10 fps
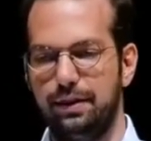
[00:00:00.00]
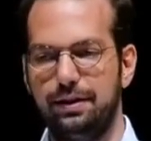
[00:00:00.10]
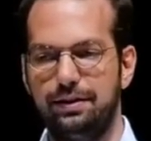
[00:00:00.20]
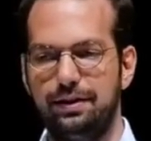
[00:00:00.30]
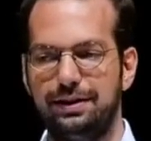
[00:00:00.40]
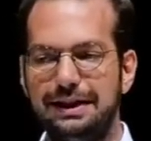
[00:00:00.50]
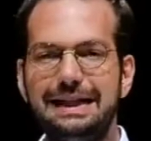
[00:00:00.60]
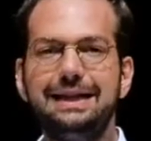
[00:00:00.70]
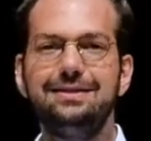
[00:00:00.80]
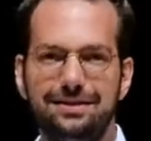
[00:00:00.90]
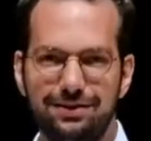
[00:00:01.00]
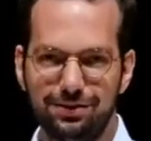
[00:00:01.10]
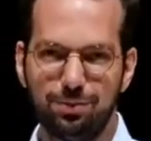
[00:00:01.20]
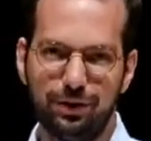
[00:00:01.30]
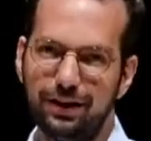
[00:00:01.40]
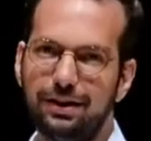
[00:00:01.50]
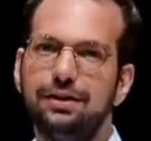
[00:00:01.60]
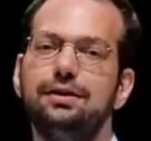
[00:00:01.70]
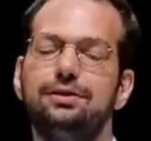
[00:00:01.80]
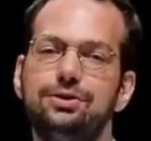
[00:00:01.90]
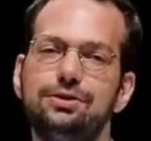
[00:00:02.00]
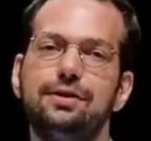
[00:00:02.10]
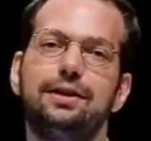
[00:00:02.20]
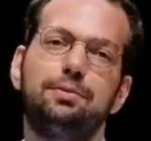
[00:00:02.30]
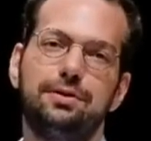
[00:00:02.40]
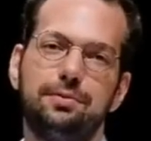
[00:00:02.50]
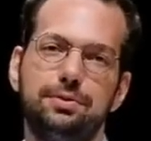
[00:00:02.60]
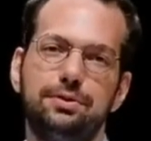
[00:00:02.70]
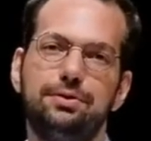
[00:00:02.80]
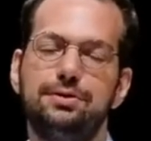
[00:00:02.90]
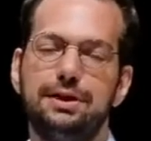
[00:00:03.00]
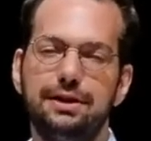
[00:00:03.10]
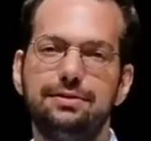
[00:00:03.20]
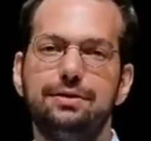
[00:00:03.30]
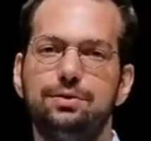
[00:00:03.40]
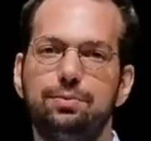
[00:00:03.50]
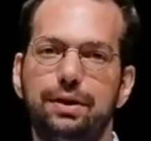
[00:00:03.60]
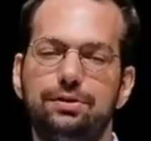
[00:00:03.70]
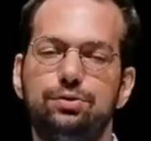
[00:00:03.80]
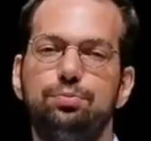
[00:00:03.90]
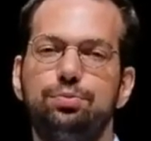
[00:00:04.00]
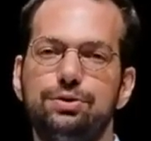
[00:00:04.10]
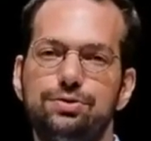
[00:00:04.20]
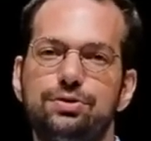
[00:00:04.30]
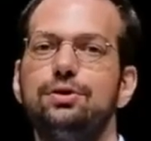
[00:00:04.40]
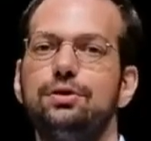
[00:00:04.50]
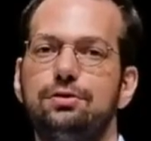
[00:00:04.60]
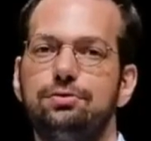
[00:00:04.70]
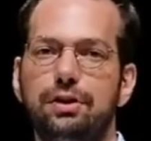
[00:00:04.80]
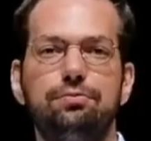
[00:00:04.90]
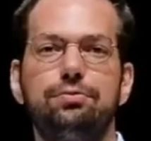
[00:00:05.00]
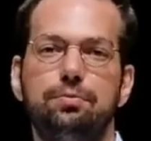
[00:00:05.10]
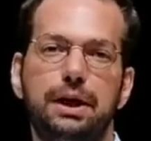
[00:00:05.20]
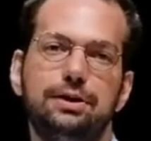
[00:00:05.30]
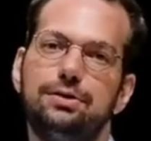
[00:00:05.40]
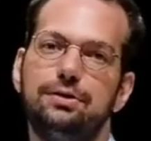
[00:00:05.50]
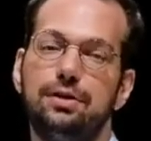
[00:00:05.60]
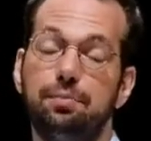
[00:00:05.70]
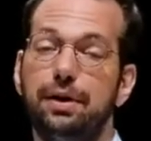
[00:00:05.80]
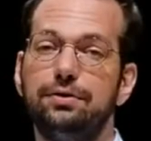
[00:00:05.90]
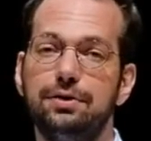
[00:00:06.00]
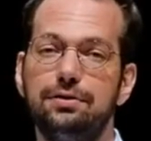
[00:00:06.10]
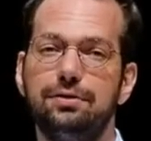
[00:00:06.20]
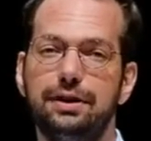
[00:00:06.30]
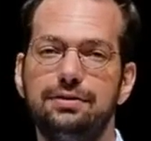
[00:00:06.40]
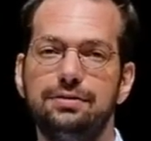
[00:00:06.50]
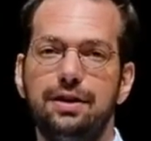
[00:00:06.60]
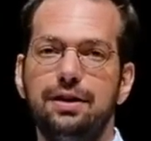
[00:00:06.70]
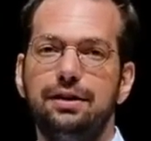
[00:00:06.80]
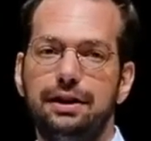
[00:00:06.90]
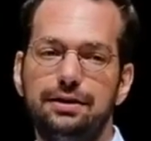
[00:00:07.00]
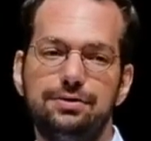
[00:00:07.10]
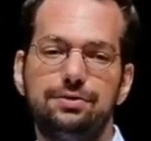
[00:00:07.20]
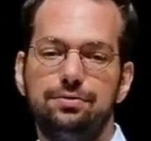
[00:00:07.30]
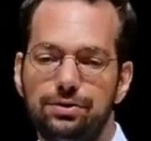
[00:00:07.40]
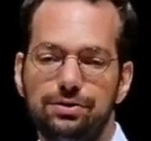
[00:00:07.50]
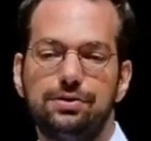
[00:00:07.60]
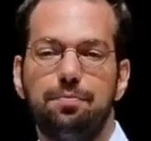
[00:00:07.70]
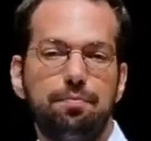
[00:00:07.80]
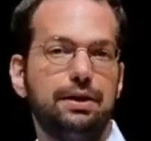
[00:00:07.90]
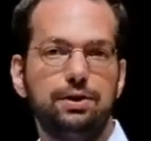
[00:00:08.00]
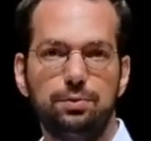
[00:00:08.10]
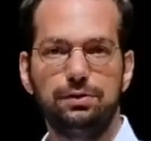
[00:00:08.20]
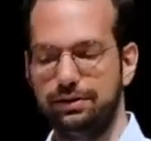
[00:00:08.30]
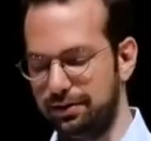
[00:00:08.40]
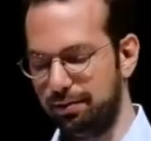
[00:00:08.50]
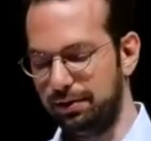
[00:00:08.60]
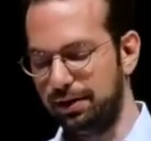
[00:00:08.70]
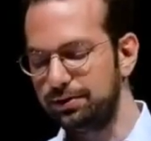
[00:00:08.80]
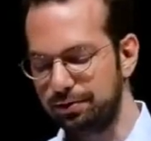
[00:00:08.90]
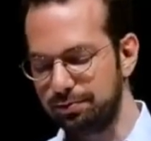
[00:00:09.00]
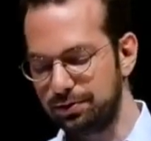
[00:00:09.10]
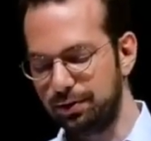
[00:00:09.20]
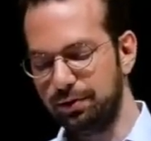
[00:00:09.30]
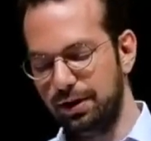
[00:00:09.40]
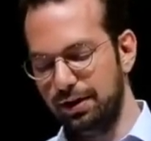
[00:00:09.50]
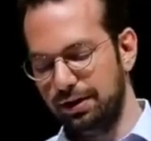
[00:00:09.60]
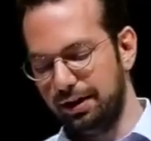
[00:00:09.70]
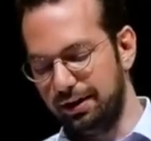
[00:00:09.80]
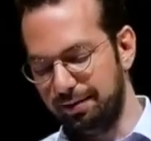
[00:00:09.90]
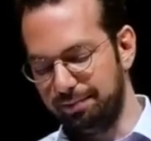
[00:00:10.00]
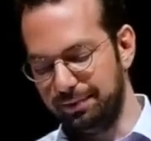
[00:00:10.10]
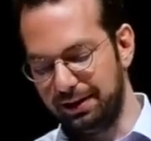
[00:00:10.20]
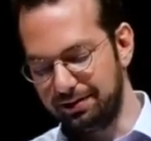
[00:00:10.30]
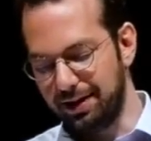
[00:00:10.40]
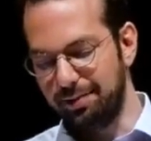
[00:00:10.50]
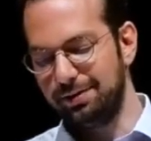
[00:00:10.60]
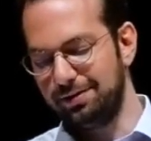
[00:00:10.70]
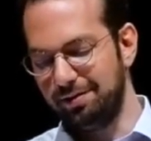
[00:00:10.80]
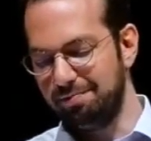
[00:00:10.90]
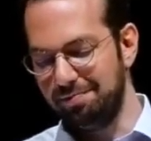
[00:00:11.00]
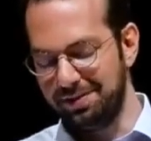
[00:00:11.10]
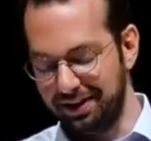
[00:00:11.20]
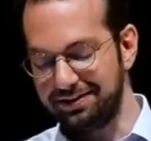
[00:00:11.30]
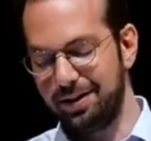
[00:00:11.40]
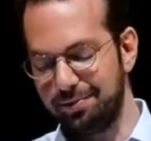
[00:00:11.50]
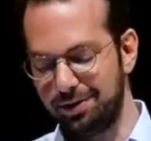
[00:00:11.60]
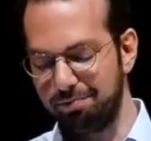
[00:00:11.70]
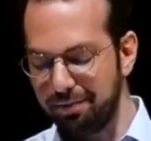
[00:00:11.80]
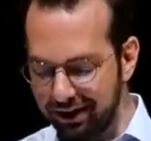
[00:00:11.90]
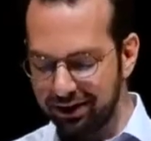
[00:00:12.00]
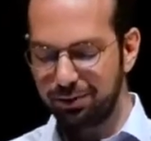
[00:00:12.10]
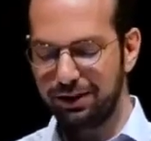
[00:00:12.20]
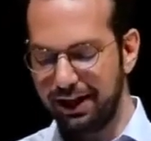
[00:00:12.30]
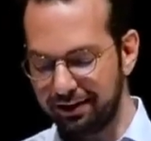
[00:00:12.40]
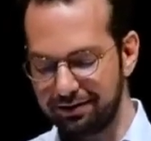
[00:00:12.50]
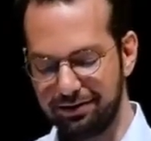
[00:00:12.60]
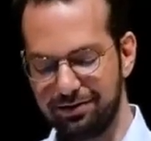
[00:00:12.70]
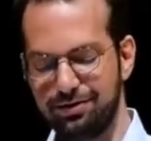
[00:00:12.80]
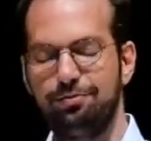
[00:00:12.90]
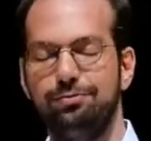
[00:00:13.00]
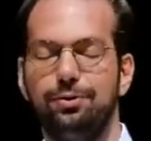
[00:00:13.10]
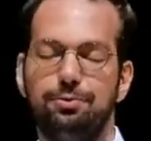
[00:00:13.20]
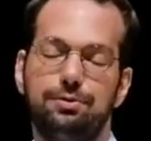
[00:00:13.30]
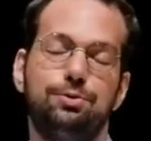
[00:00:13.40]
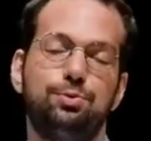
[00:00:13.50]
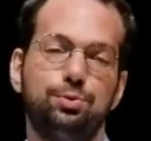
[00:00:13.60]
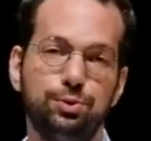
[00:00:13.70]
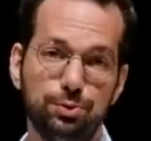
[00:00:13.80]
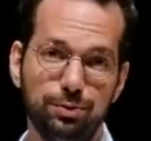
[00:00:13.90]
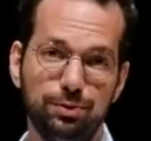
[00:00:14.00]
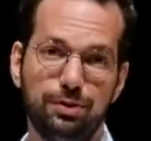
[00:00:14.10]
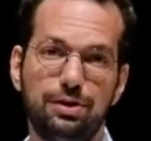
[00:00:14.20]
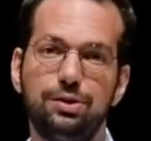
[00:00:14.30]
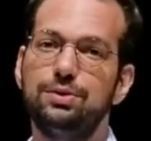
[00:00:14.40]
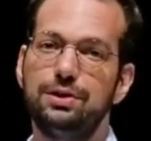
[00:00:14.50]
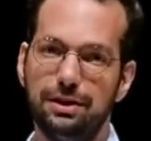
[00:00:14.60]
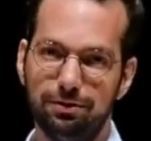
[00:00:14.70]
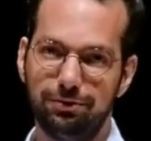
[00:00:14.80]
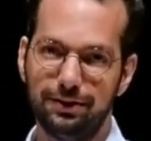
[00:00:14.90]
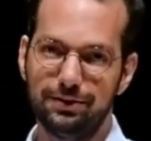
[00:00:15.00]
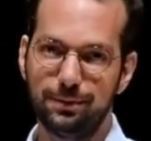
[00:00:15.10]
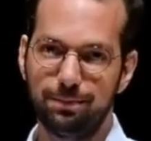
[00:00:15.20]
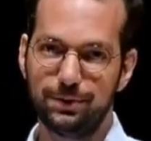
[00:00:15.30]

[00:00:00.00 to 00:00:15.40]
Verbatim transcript: The, the easiest way, just like with computers, the easiest way to preserve information about the device is just manual examination. So um, the examine, examiner manually accesses the phone through the user interface.